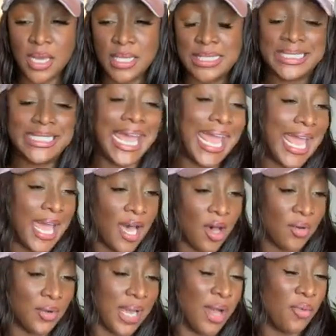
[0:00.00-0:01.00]

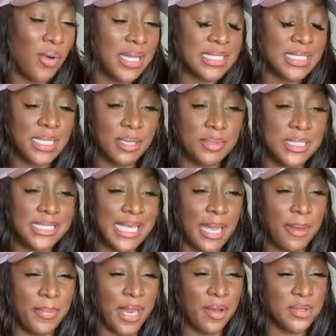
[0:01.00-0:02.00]
down, I wasn't
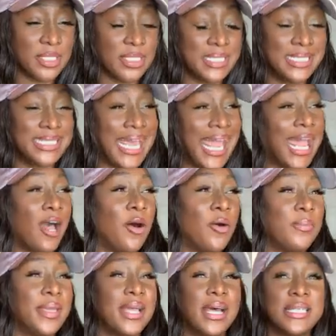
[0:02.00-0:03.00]
upset, but I was down
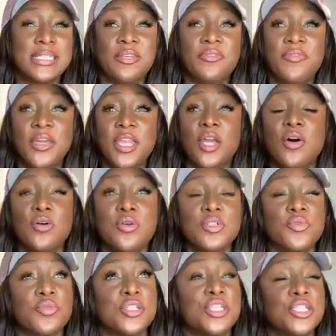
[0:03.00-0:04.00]
because the videos
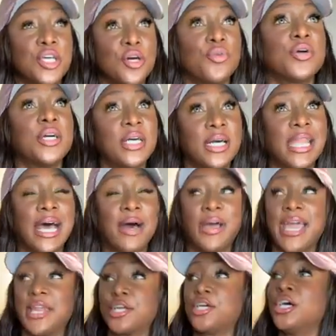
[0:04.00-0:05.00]
were so good. I
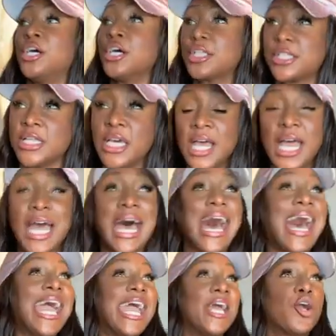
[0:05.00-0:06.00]
had cooked,
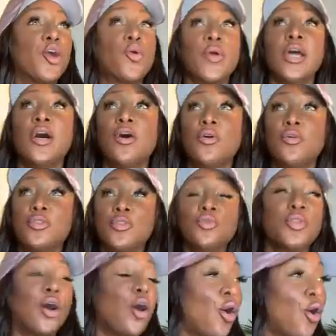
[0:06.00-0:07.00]
I had grilled through
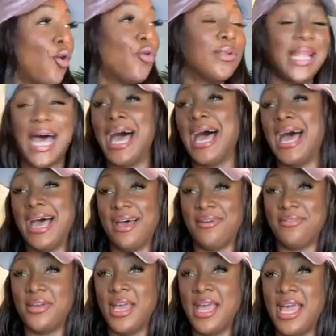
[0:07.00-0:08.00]
the whole live,
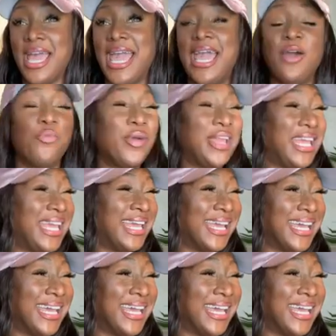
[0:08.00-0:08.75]
and we